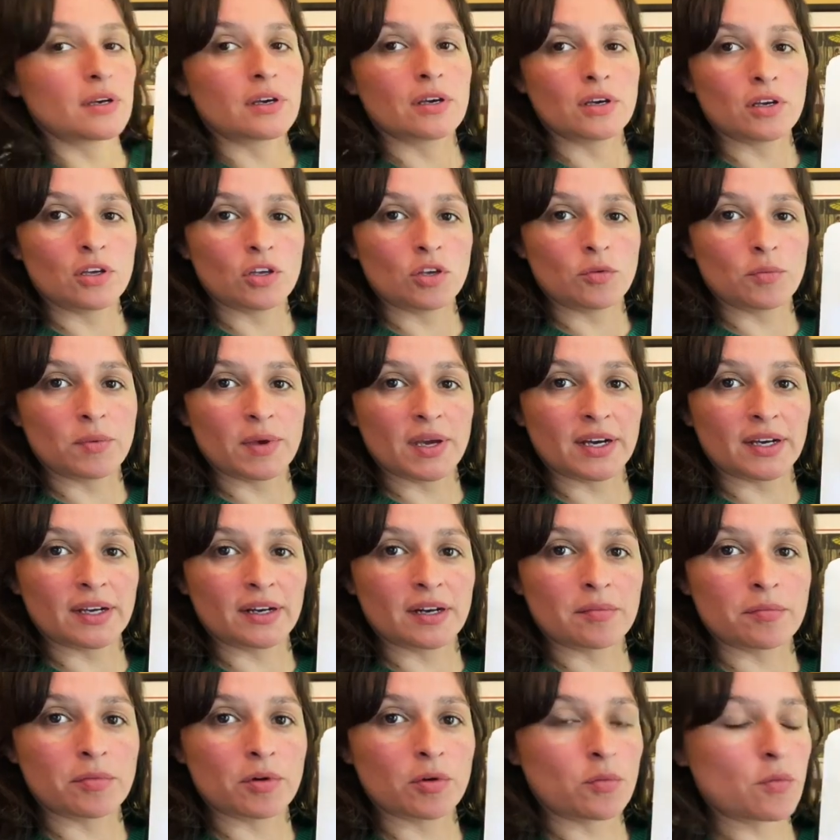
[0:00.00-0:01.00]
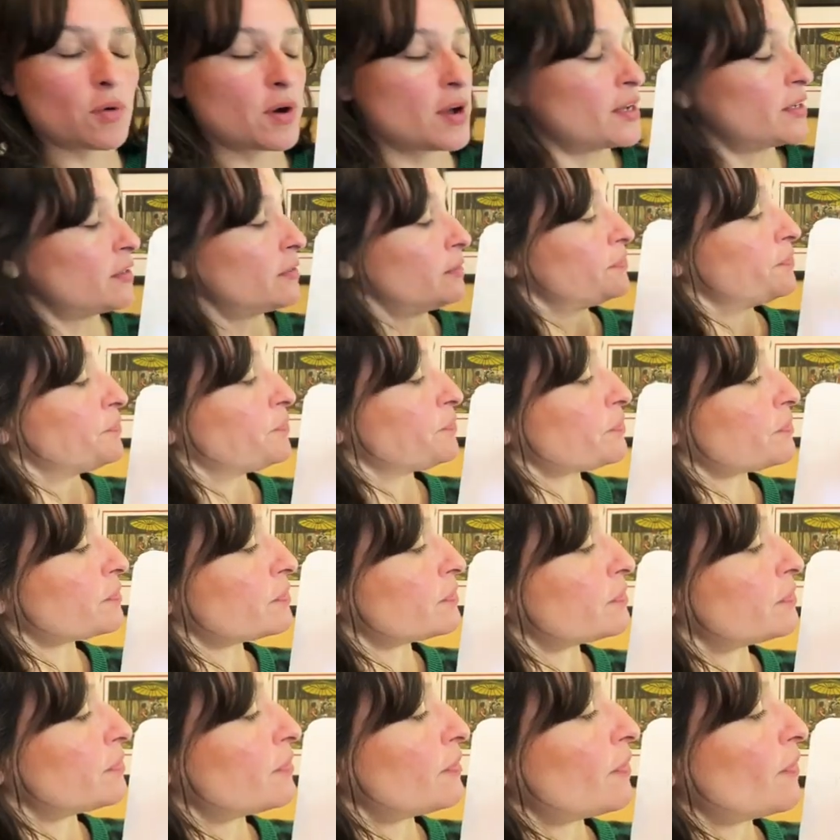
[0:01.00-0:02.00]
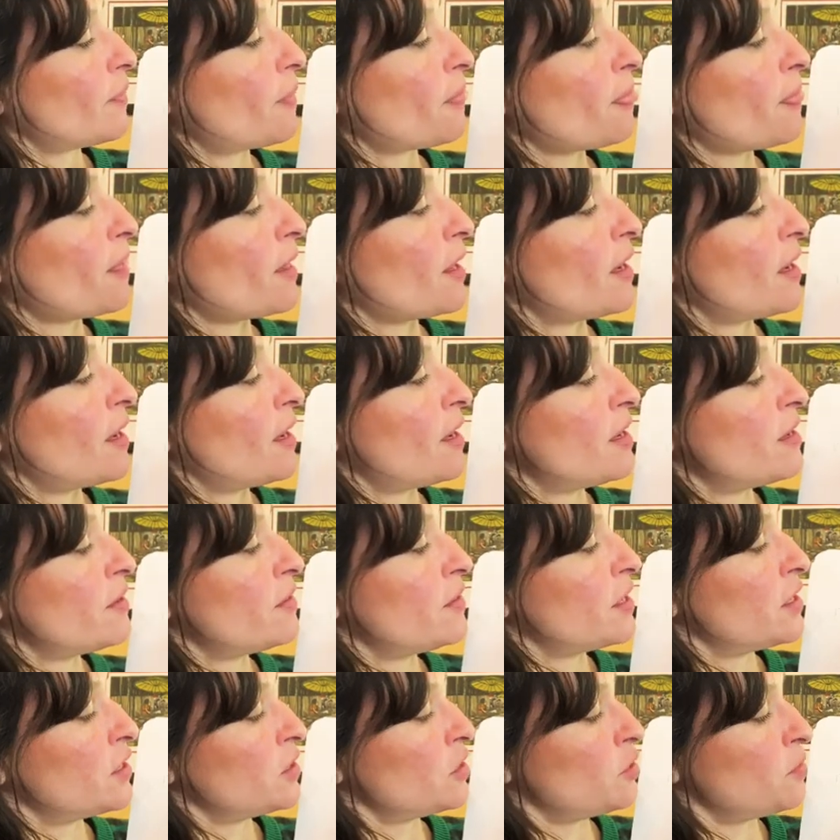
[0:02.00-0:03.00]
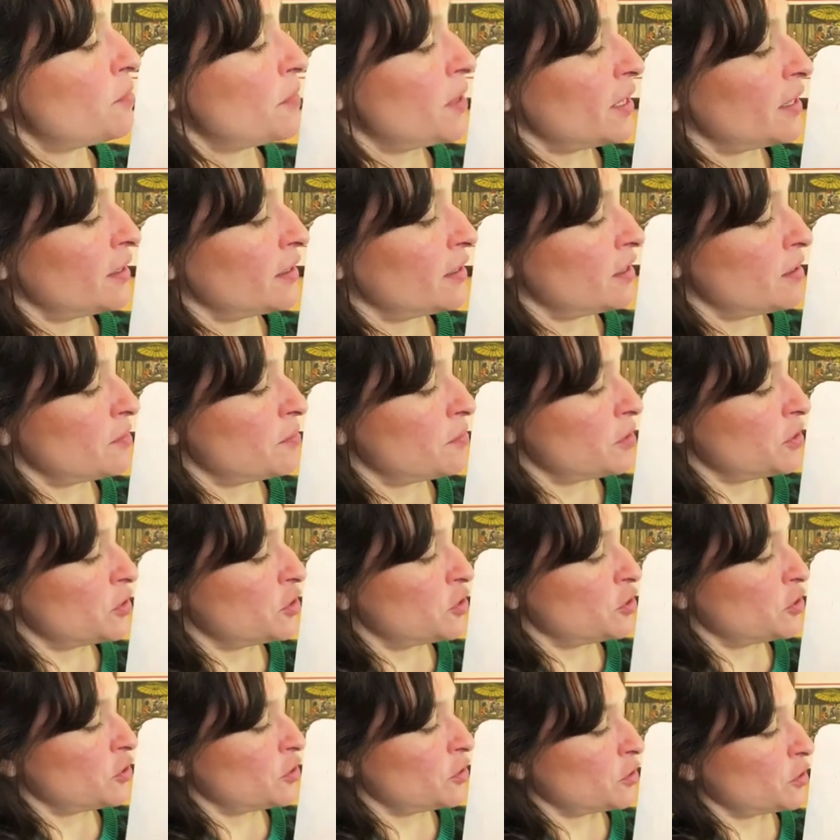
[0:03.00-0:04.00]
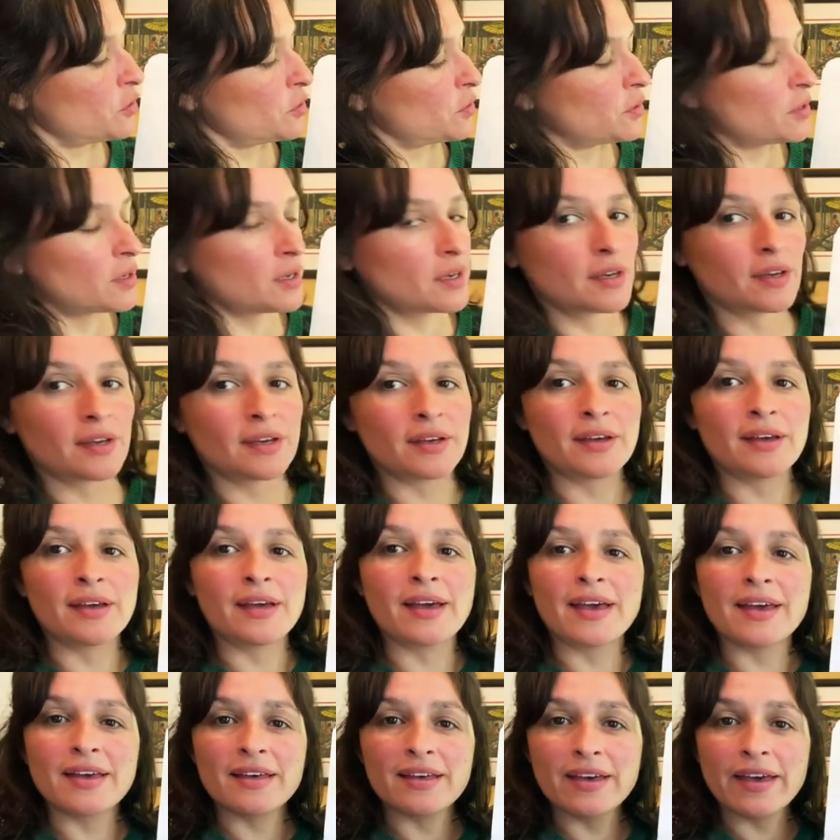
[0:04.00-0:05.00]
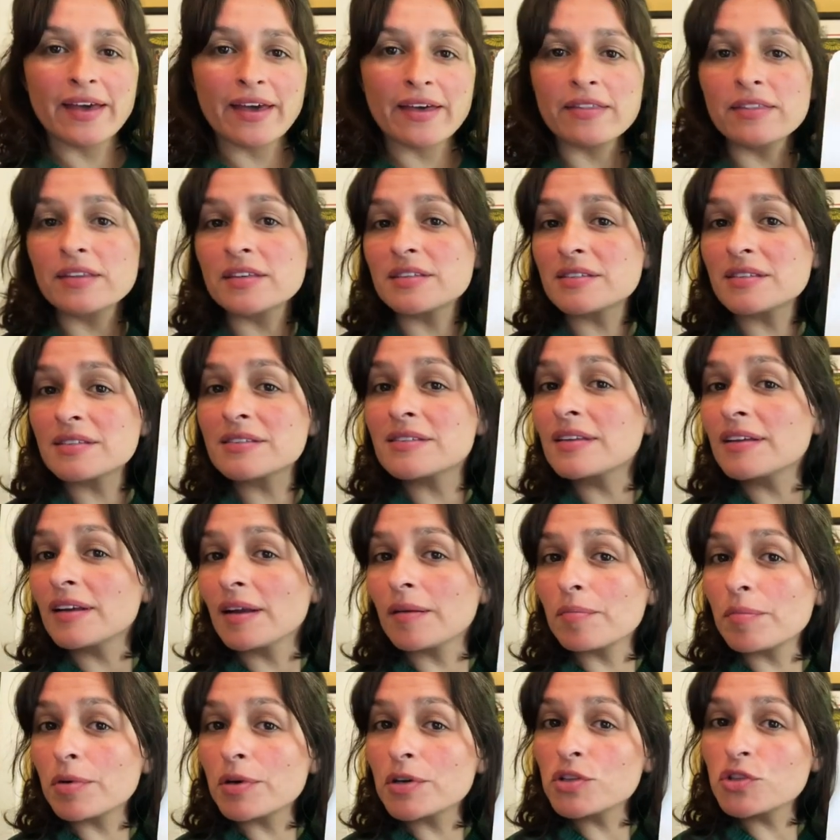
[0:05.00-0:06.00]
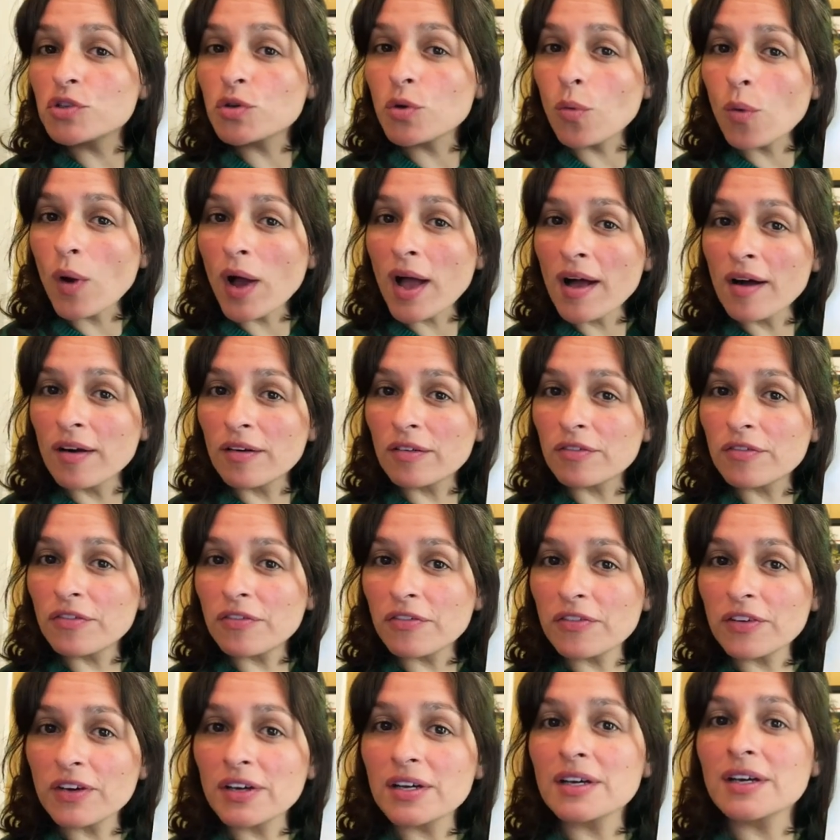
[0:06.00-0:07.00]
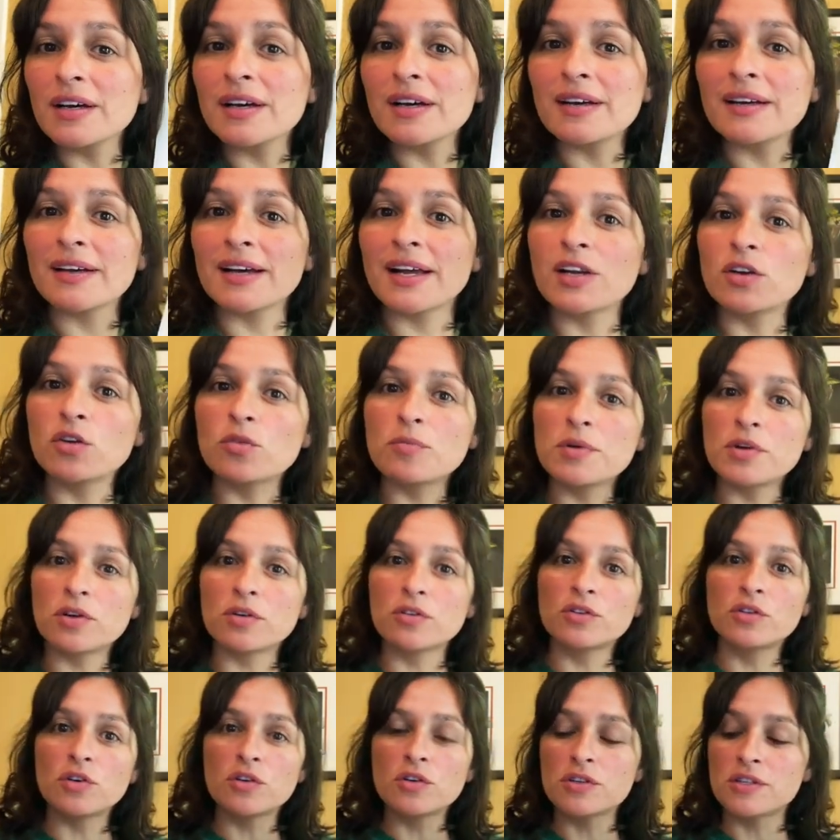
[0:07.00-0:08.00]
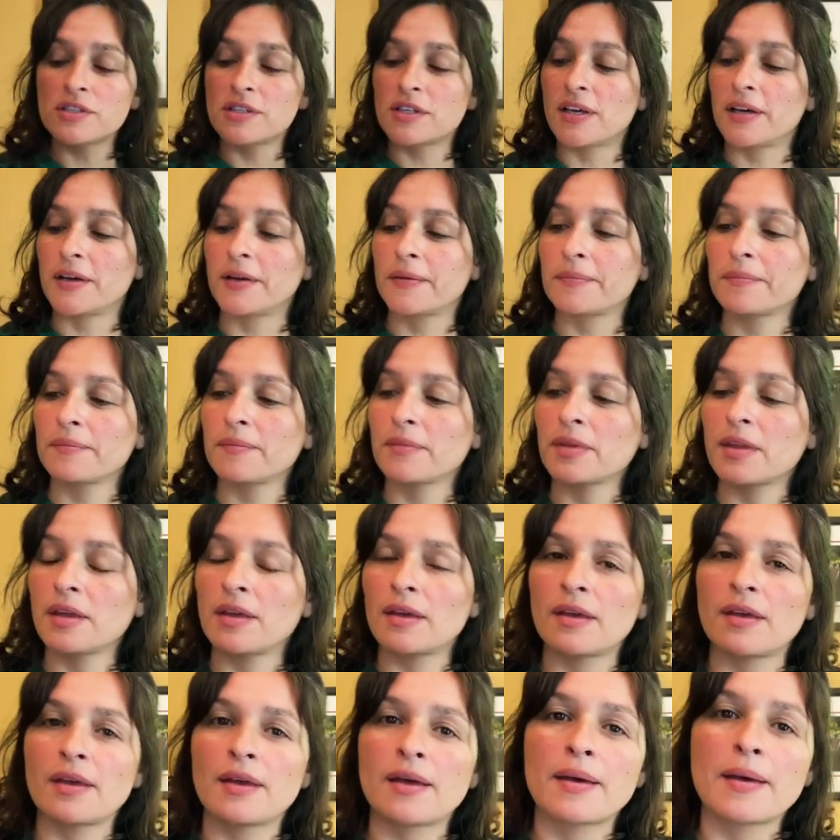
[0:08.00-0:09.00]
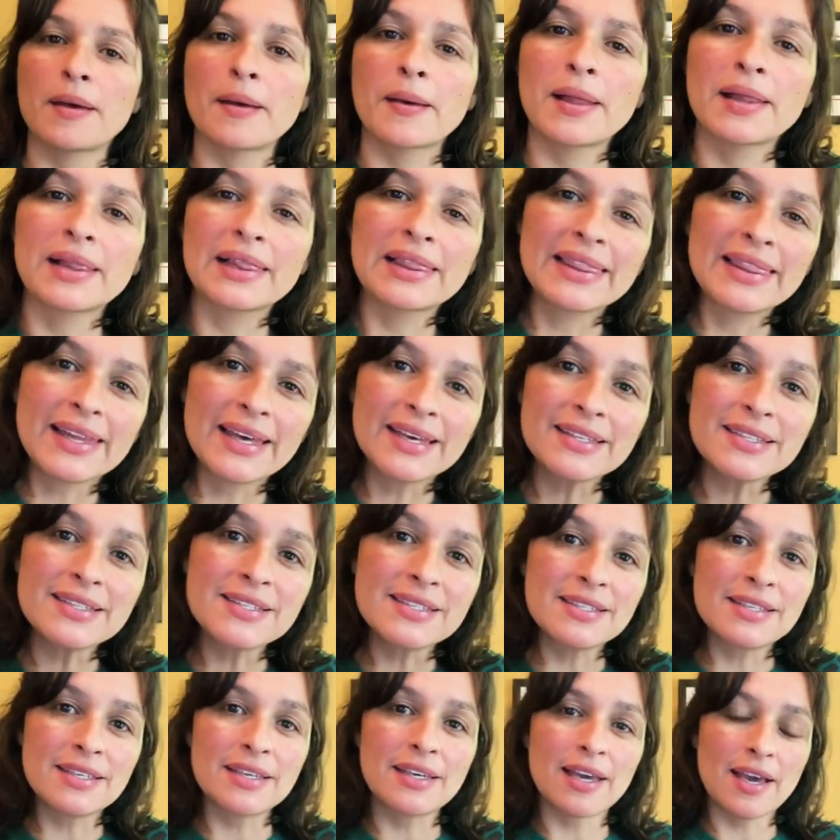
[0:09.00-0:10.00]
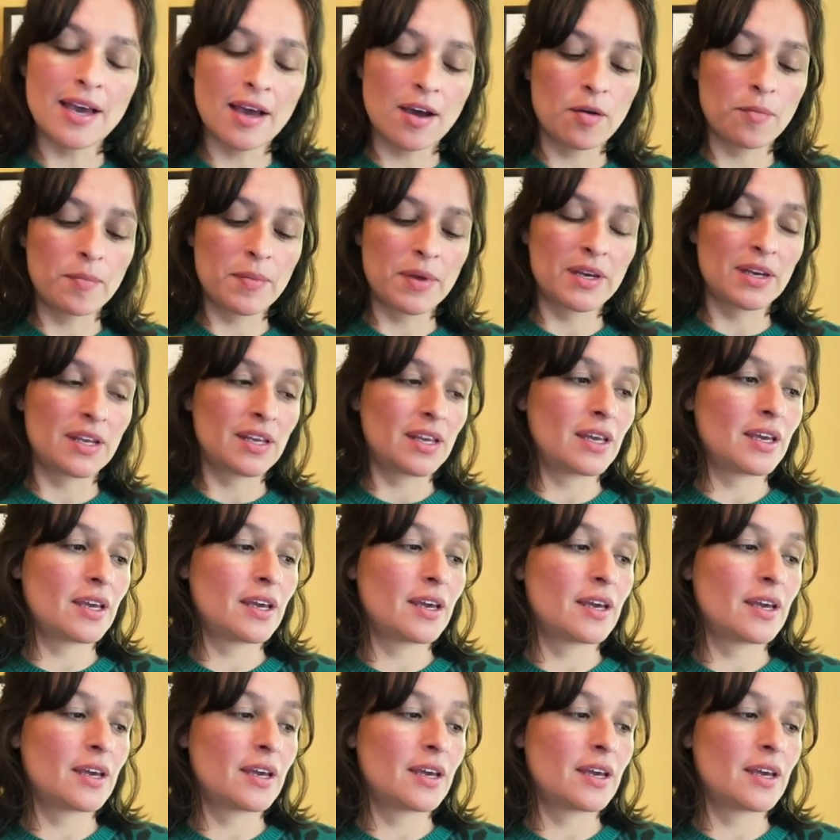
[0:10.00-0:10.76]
You make a number 1, and then you make a number 2. And this is the number 12. El número 12. Let's see how many